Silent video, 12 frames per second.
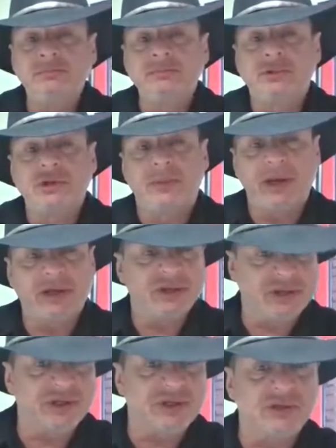to make
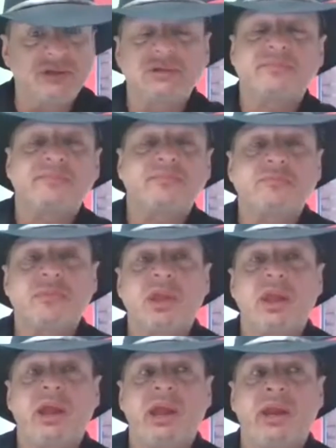decisions,
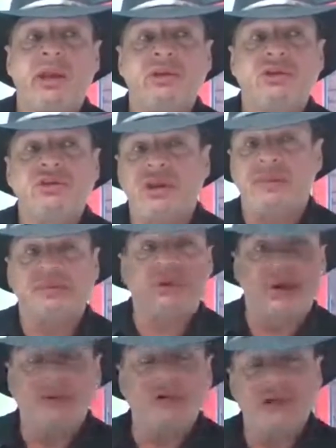and it shapes
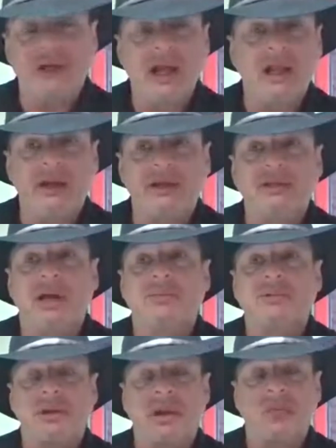our personality
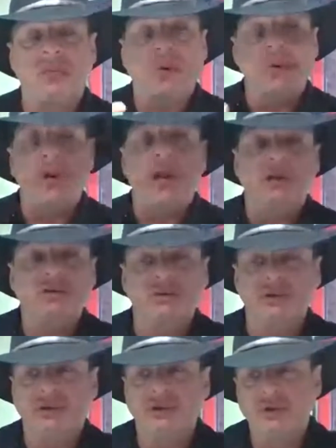types and what we
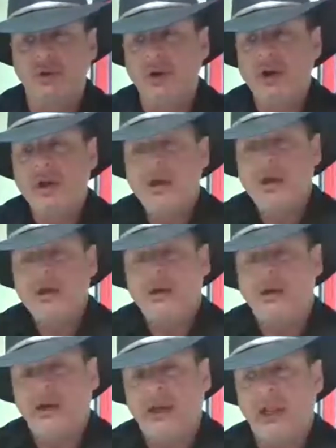actually do
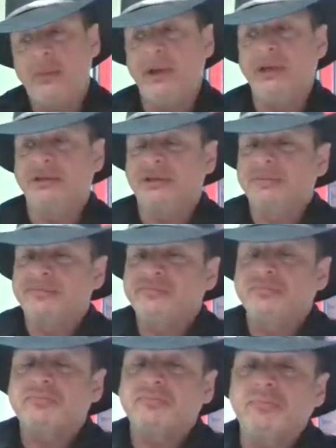on a daily basis.
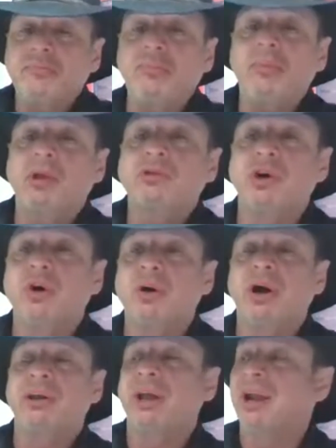So
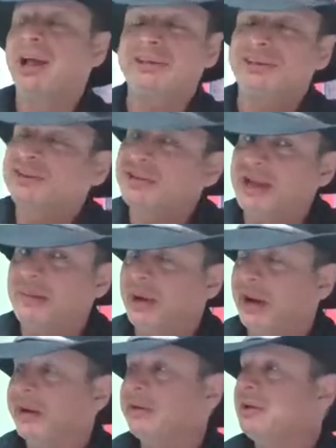I got a lot to say
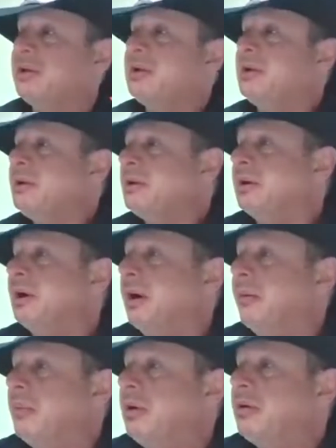about it.
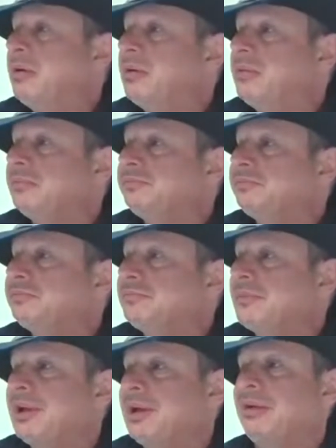
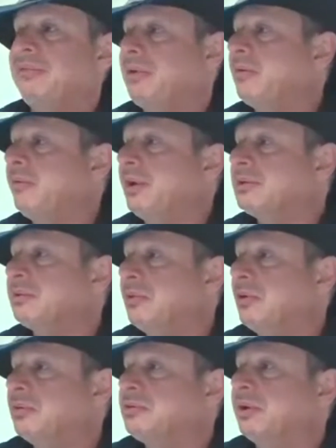I've got some
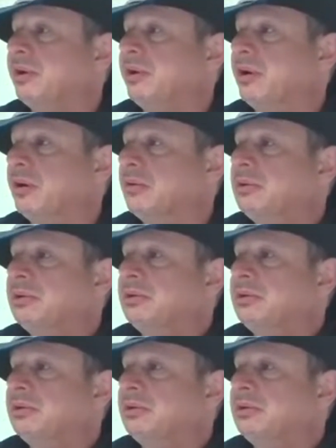notes on here